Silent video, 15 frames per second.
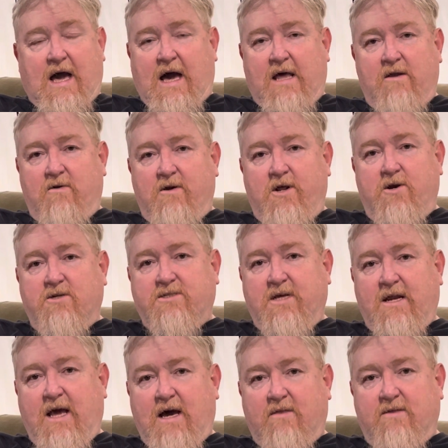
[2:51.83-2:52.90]
I don't
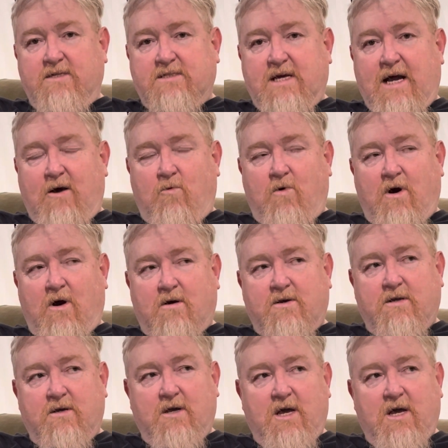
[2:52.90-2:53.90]
understand how this guy worked.